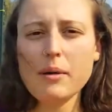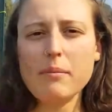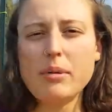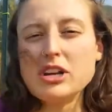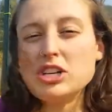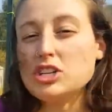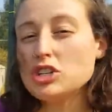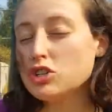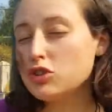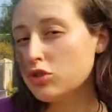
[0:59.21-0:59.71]

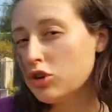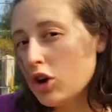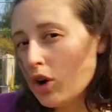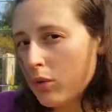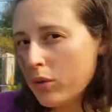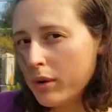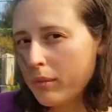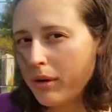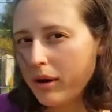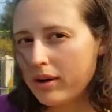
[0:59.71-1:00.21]
but do you know
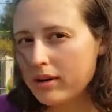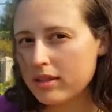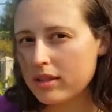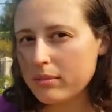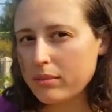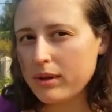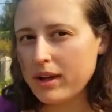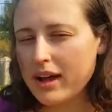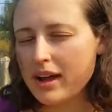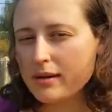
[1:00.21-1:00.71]
what part of the
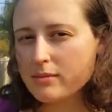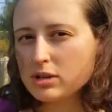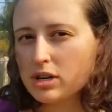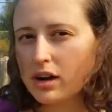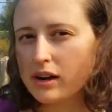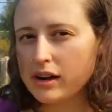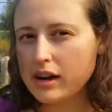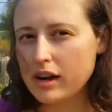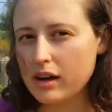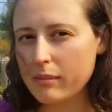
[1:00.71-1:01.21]
plant I'm
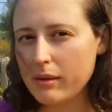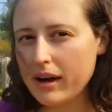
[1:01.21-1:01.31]
talking